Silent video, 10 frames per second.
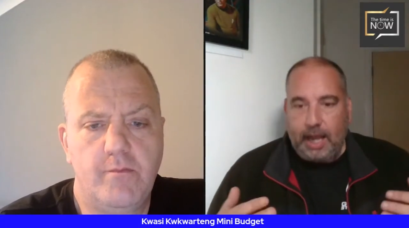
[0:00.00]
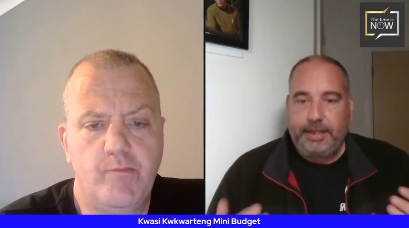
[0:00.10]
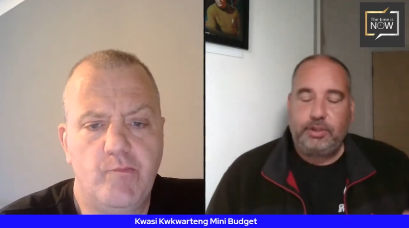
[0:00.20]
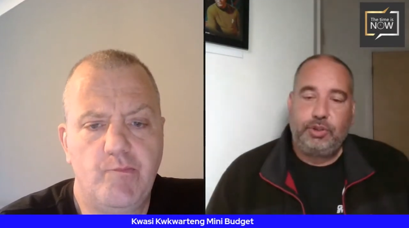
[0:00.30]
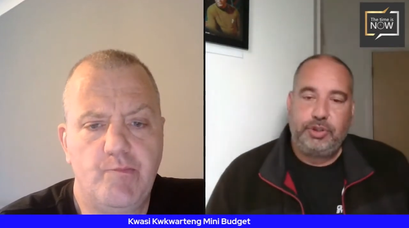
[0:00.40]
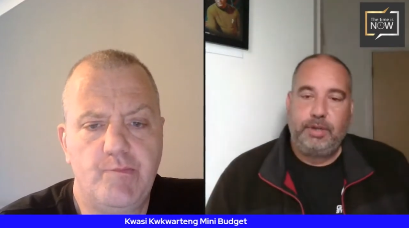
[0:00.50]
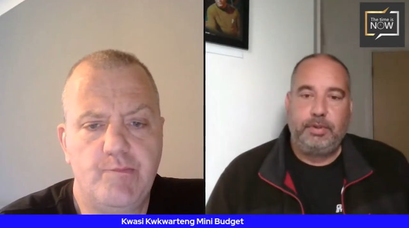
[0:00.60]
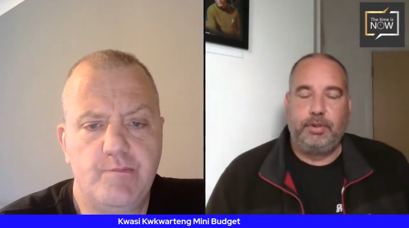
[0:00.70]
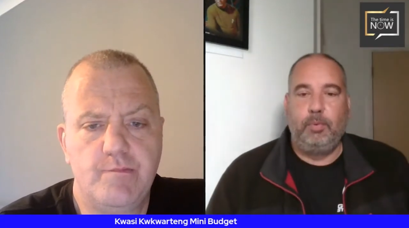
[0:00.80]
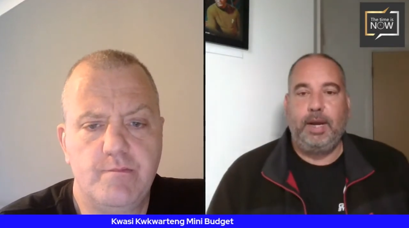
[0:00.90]
Speaker 1: And it's true
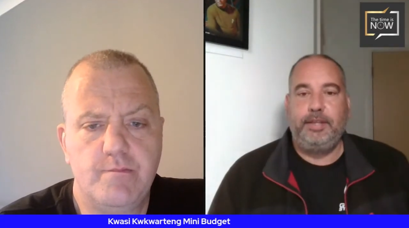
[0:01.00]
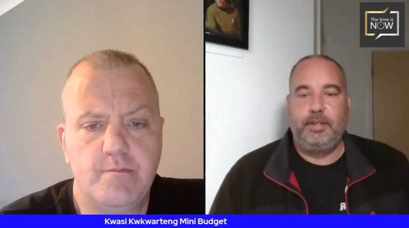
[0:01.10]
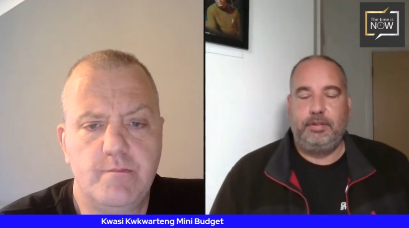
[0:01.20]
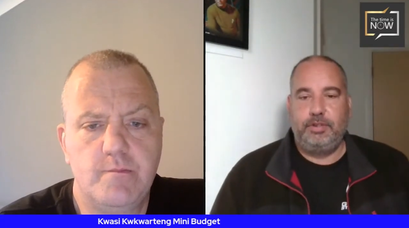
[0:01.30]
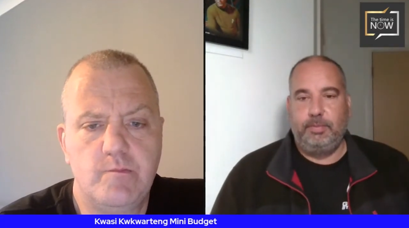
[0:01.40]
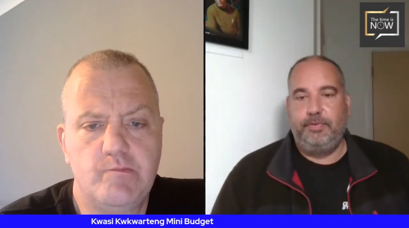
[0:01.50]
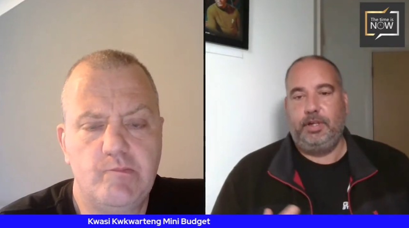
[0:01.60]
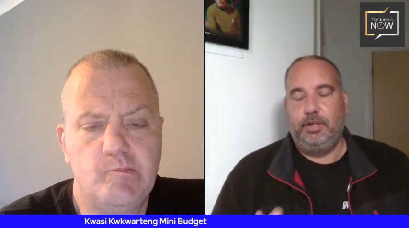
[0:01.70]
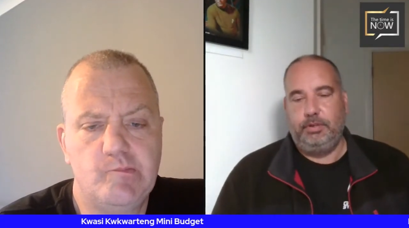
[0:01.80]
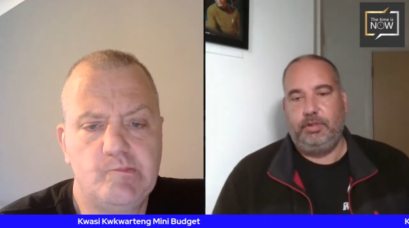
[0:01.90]
that the way that some of
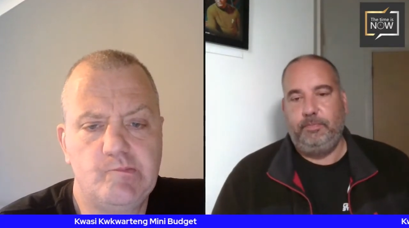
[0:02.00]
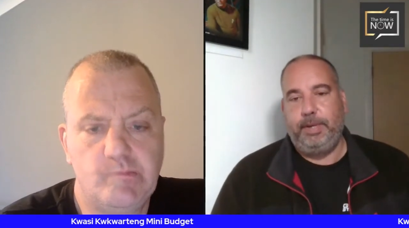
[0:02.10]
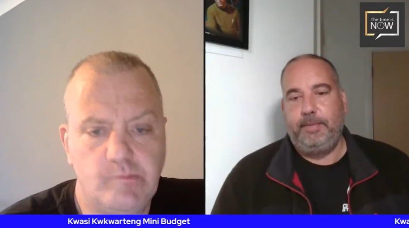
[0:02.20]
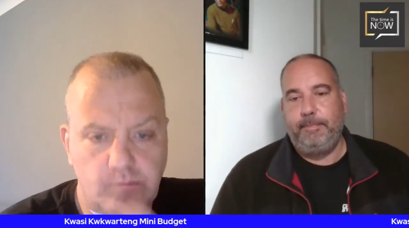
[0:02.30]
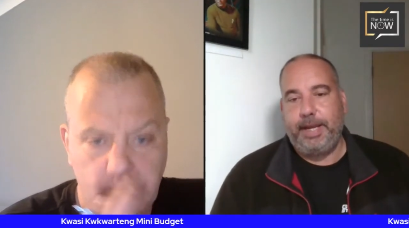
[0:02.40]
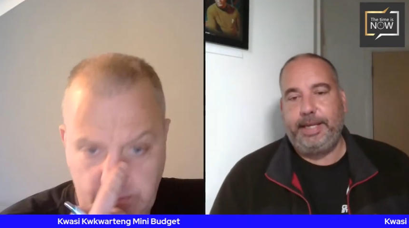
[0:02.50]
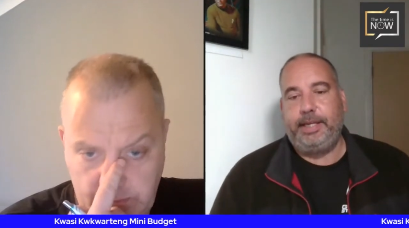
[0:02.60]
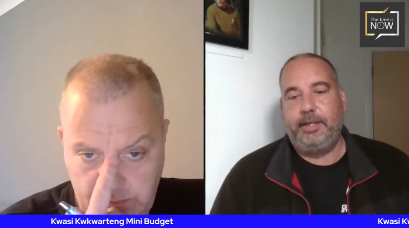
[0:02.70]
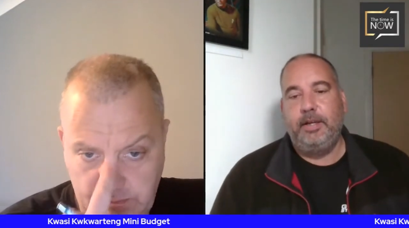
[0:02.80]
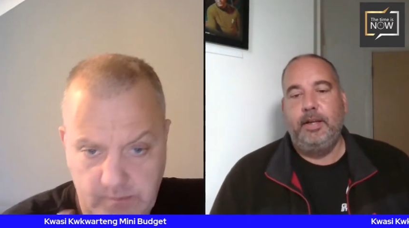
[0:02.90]
the cuts have been
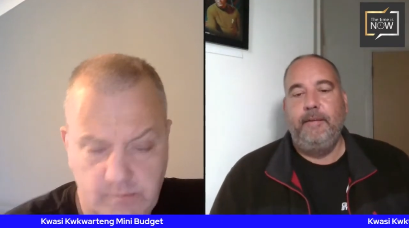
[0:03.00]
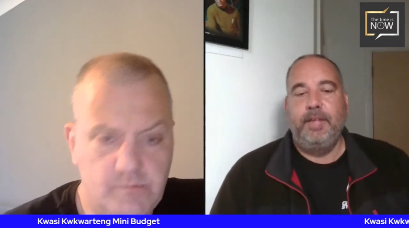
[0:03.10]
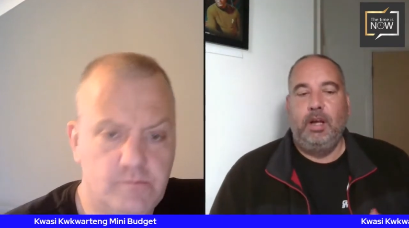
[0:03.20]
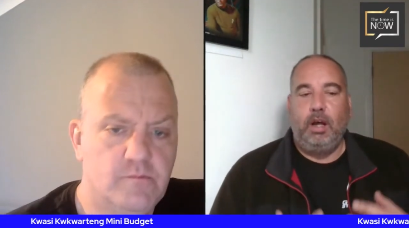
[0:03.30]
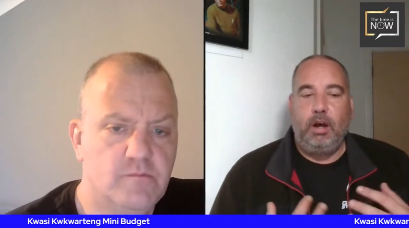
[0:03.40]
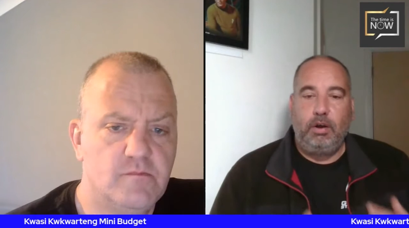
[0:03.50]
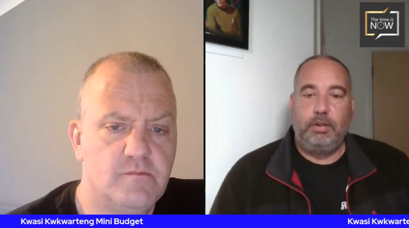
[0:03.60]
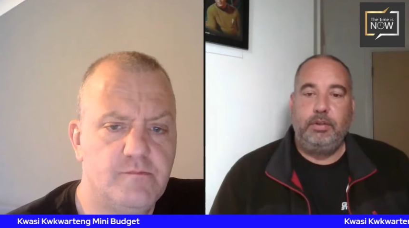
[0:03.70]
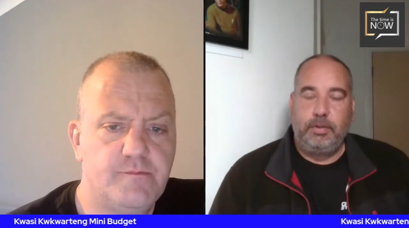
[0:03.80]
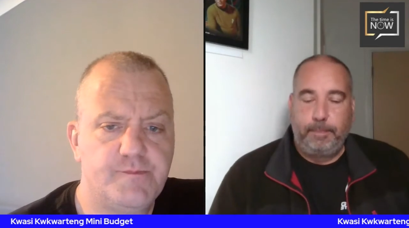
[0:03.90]
made
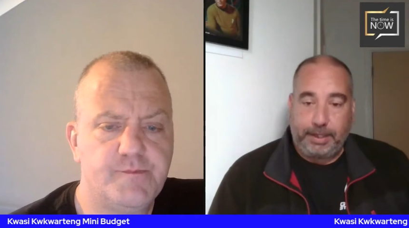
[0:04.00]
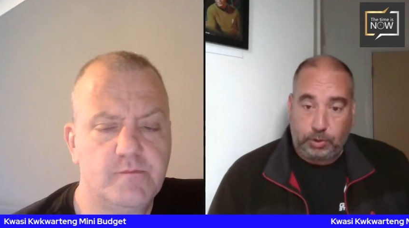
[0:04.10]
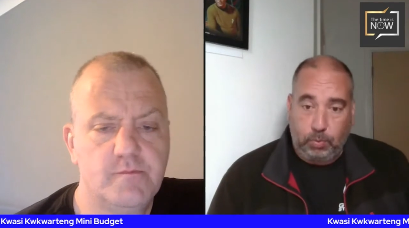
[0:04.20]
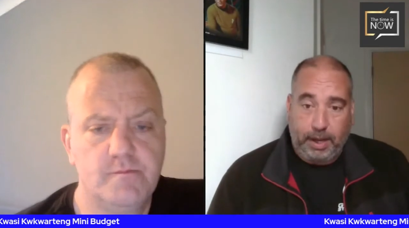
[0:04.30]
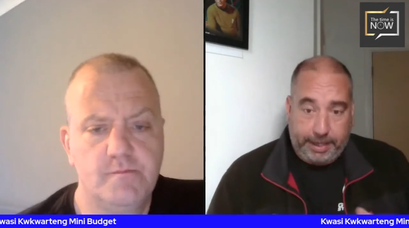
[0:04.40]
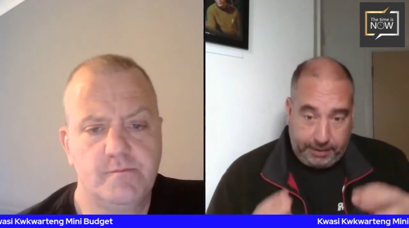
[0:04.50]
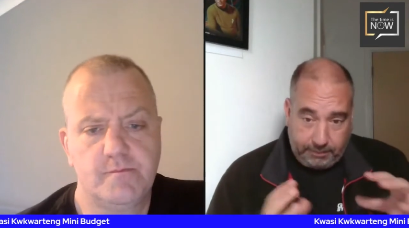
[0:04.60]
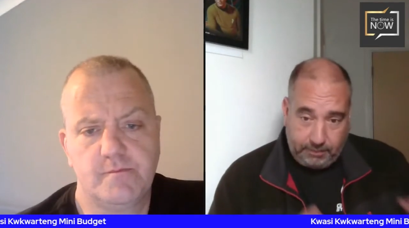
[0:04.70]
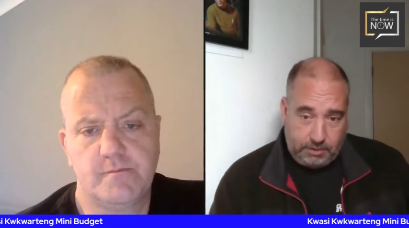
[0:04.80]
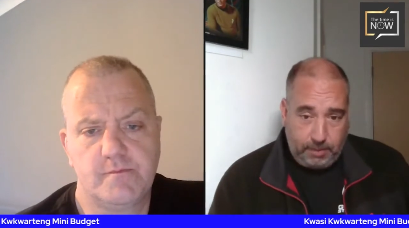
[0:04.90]
aren't the best way
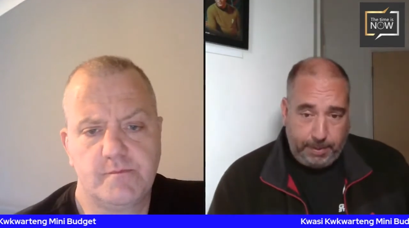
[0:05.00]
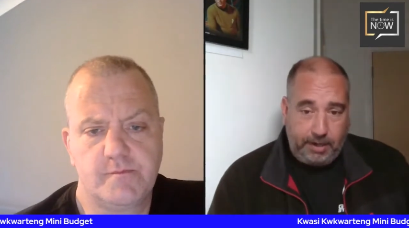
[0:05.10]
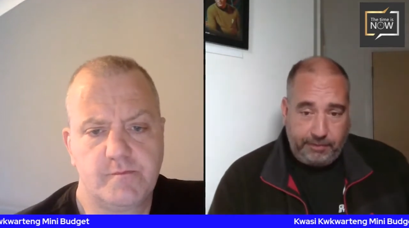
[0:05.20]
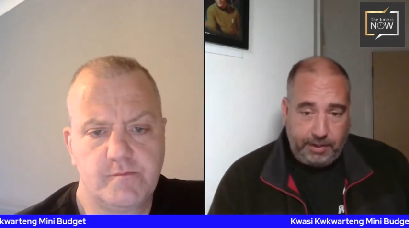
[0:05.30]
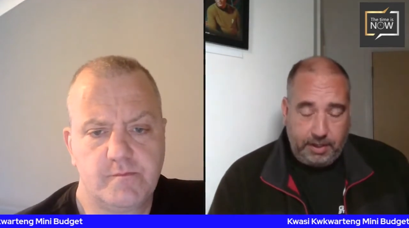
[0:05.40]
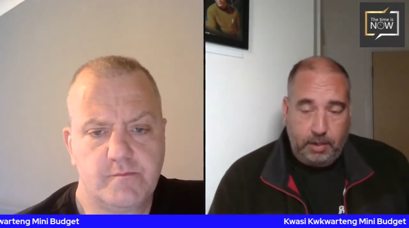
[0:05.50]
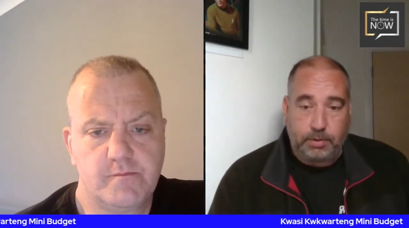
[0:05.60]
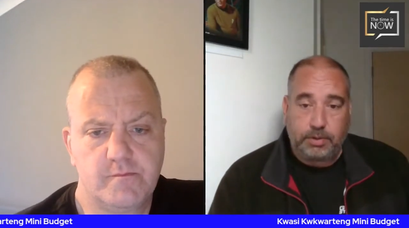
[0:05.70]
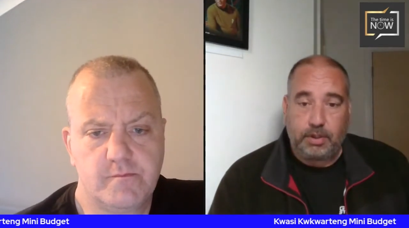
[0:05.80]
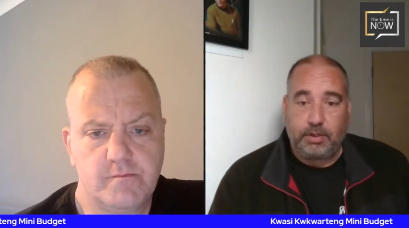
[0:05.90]
to benefit
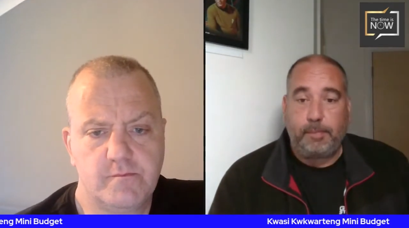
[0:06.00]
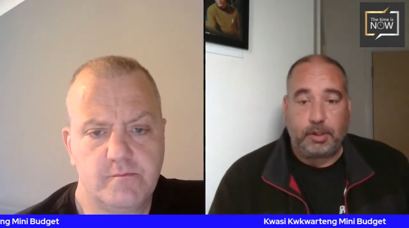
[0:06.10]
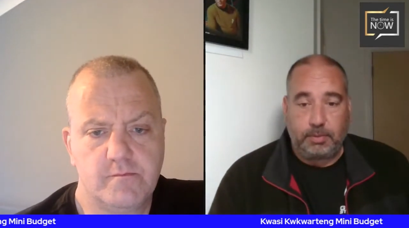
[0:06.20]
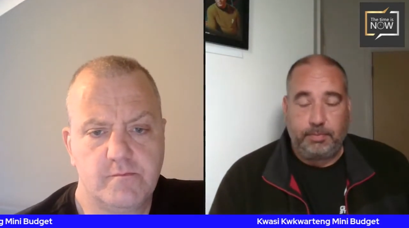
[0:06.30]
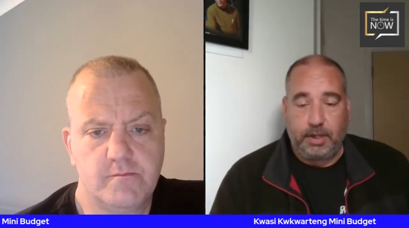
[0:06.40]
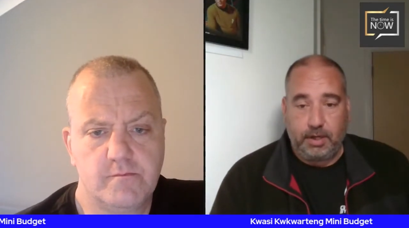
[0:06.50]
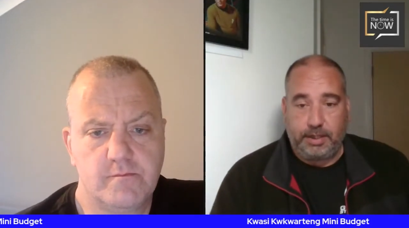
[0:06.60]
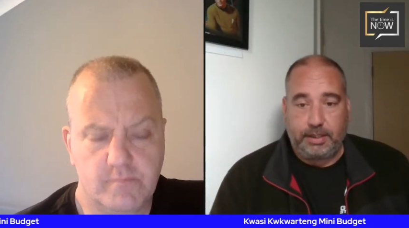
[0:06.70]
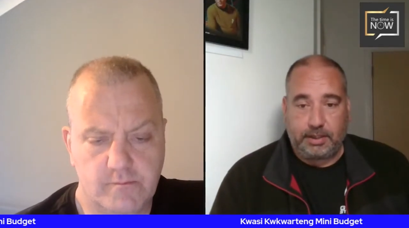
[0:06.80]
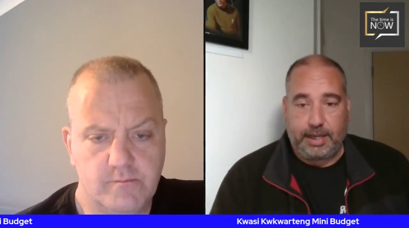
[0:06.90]
those at the bottom of the
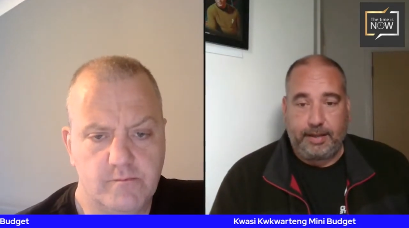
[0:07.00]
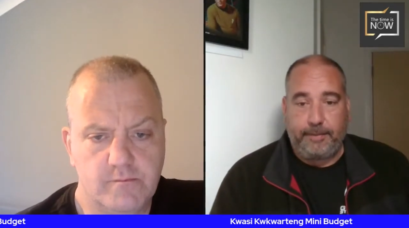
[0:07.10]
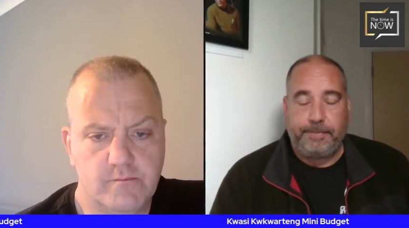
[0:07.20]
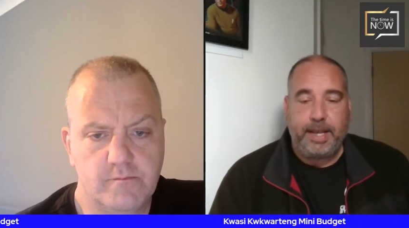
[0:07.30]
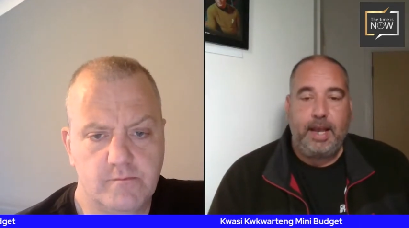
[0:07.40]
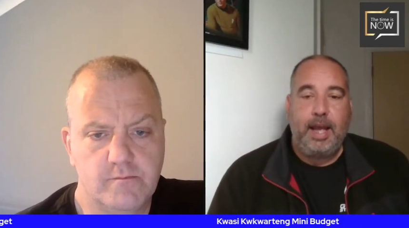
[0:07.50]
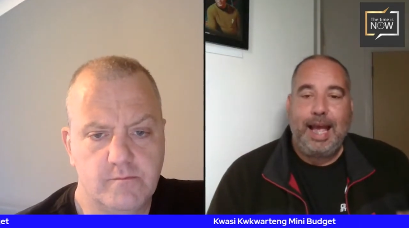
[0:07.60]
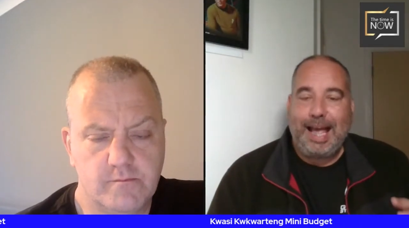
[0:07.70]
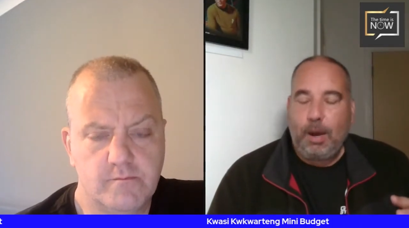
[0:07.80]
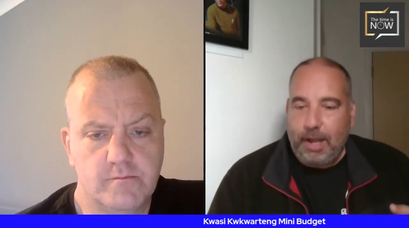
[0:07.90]
earning scale.
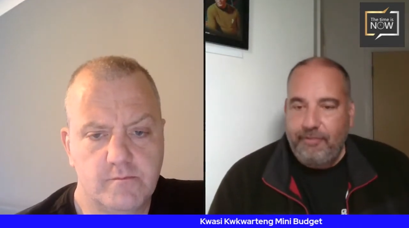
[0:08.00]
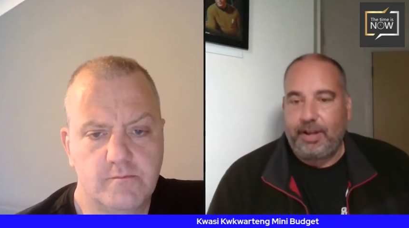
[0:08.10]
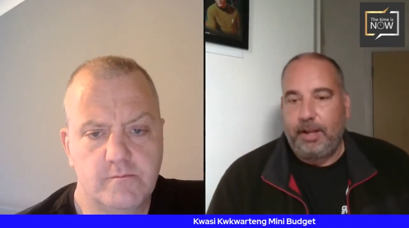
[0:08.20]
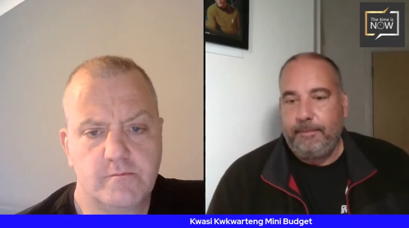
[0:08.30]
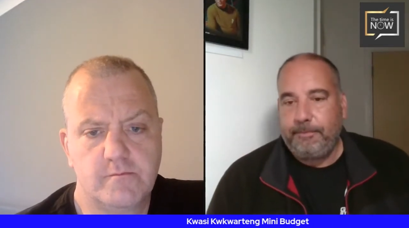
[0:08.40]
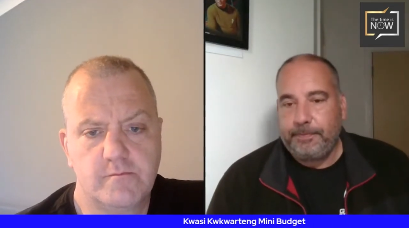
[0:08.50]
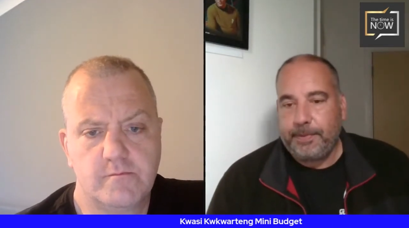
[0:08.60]
However,